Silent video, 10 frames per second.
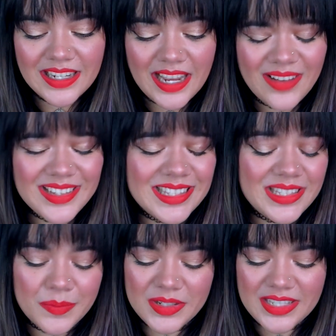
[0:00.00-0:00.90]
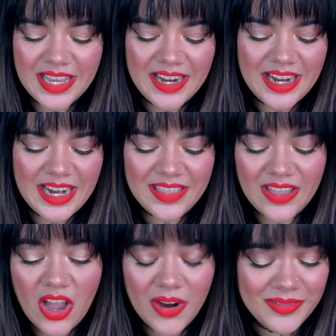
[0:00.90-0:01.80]
It wasn't super scary.
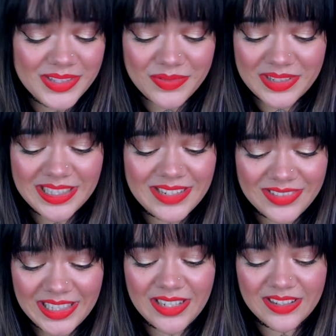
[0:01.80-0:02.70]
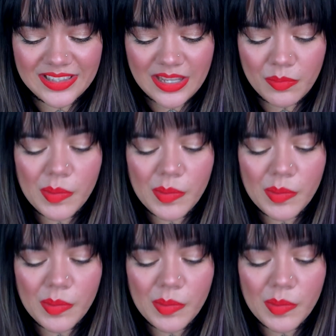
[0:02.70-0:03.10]
The art was really, really good though.